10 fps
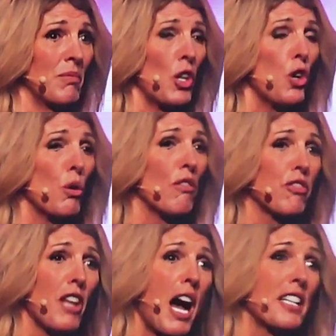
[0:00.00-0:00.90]
who have
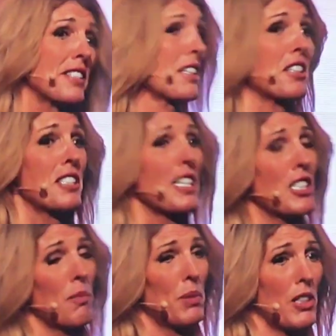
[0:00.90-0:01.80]
lost their sense
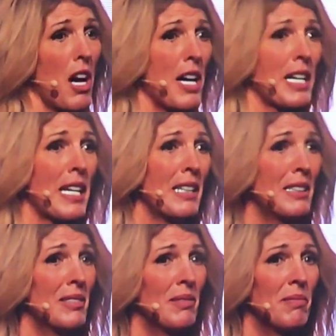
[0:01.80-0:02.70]
of belonging,
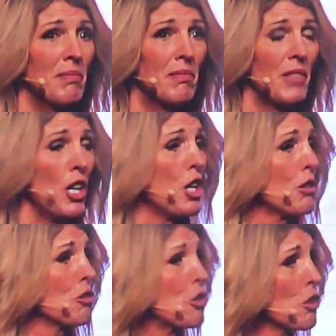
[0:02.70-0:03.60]

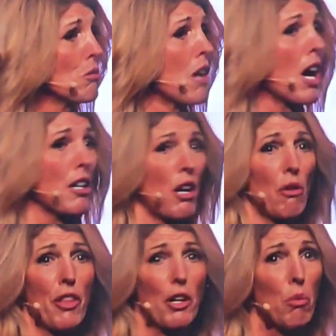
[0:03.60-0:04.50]
who do not know
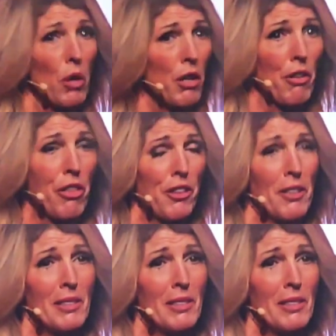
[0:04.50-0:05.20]
their worth,